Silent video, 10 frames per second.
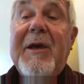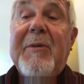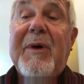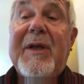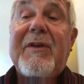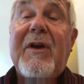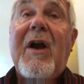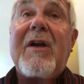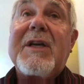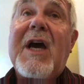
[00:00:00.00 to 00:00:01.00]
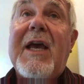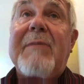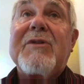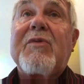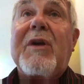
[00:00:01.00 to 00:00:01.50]
But there are
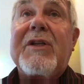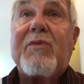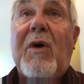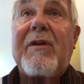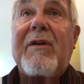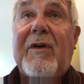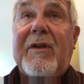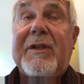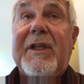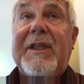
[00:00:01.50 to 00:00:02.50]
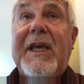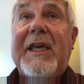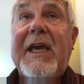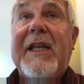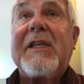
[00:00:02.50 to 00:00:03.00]
times when it's wonderful that they
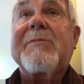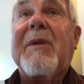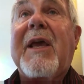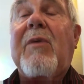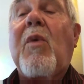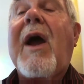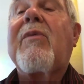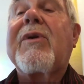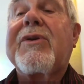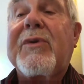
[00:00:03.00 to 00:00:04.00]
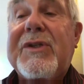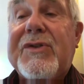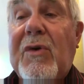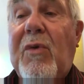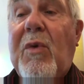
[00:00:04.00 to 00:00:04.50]
can't explain why we're doing
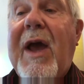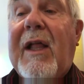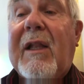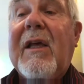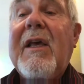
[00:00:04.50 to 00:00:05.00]
so well.